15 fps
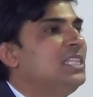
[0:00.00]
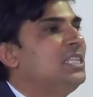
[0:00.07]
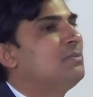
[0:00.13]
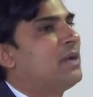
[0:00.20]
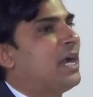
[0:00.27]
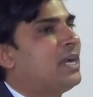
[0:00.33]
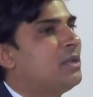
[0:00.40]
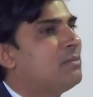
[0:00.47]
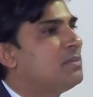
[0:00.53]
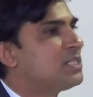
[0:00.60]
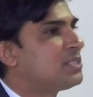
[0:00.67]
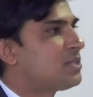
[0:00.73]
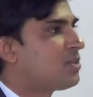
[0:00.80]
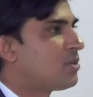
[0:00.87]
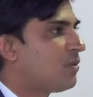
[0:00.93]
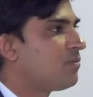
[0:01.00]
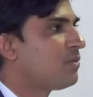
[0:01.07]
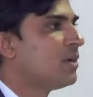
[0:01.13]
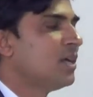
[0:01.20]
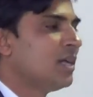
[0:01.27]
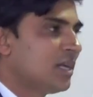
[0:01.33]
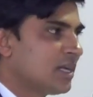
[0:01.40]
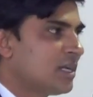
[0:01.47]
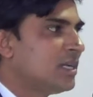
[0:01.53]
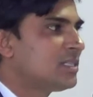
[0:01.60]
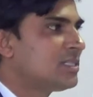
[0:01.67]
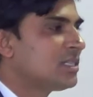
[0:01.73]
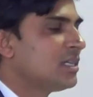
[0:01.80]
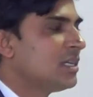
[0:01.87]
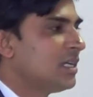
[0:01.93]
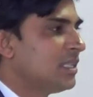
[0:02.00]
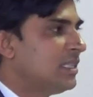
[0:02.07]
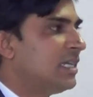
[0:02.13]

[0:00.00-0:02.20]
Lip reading: the brand ambassador of GITS.